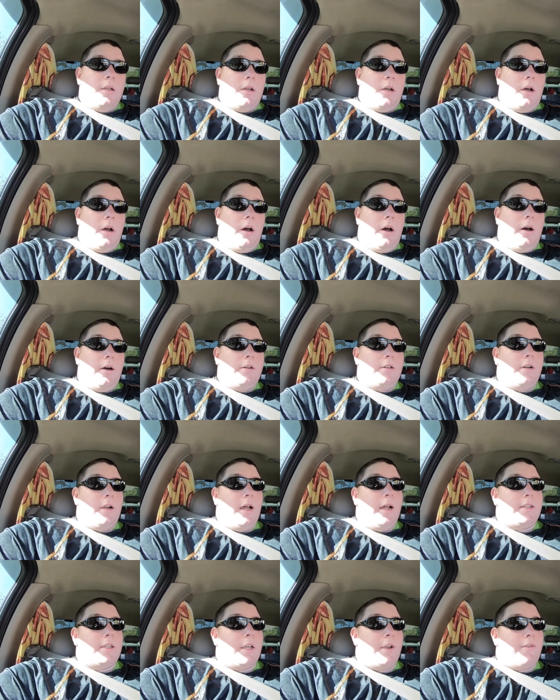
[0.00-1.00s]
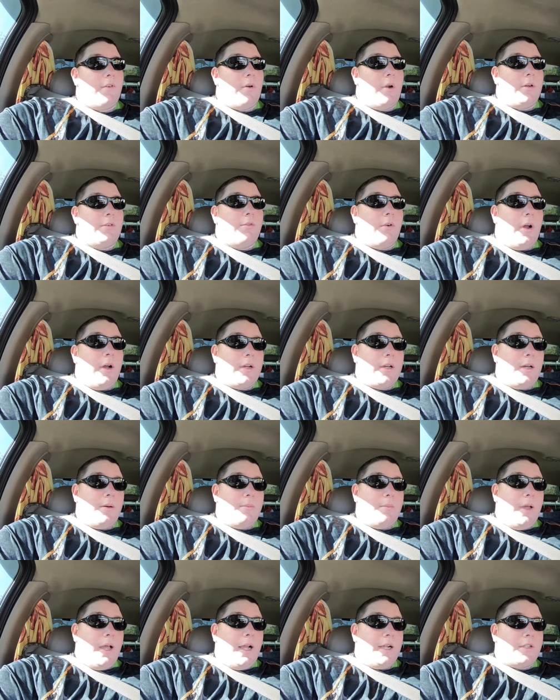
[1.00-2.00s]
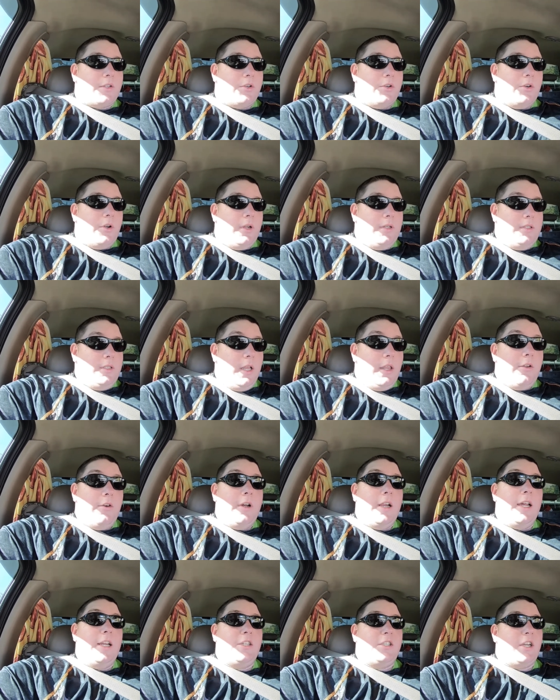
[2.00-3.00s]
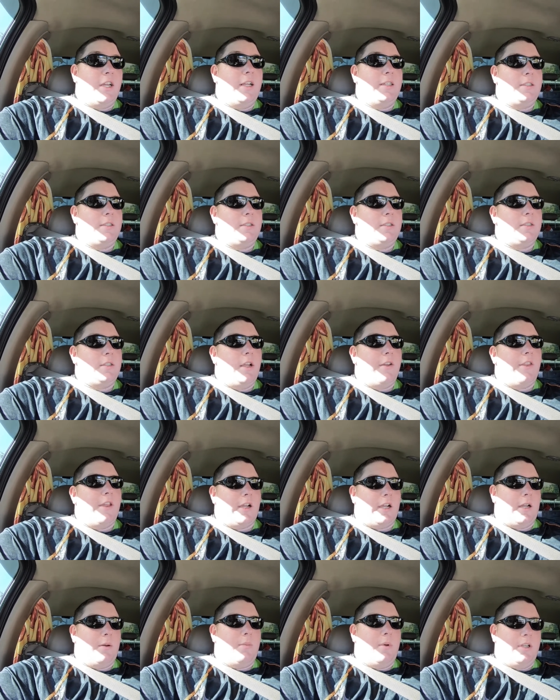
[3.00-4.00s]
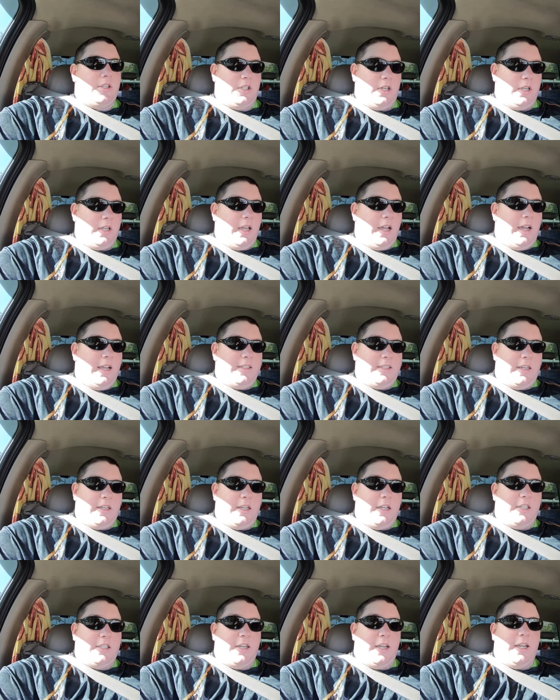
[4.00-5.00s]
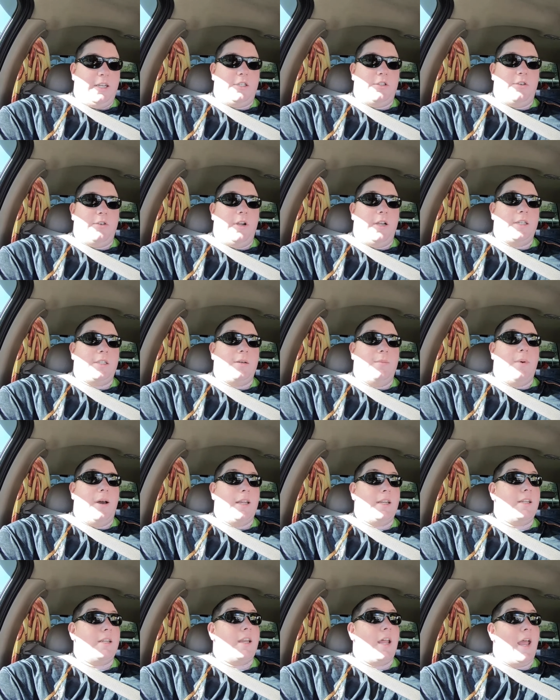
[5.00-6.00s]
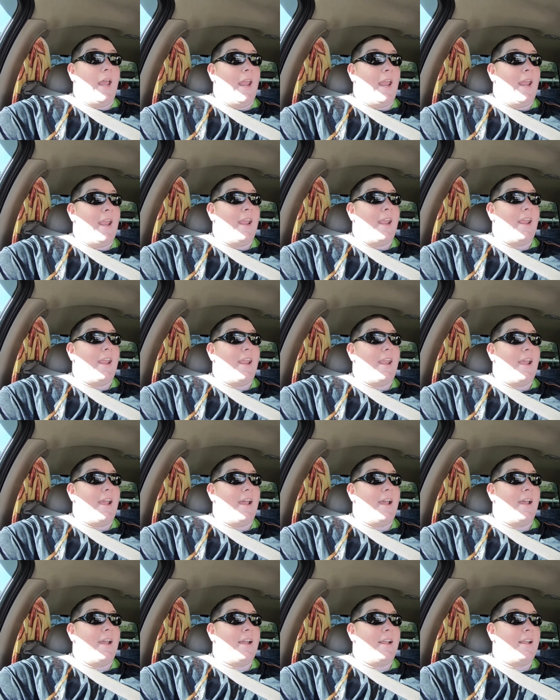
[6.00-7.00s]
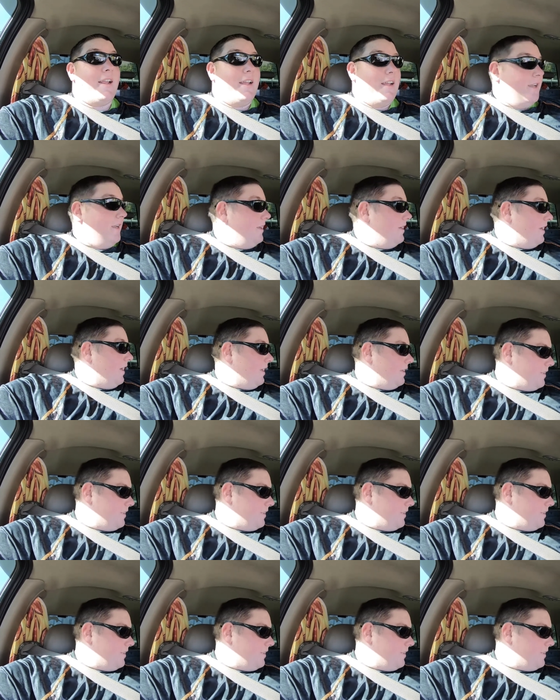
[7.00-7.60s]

Alright everyone, welcome back to another edition of the Combustion Guys Energy Drink Monday. Howdy.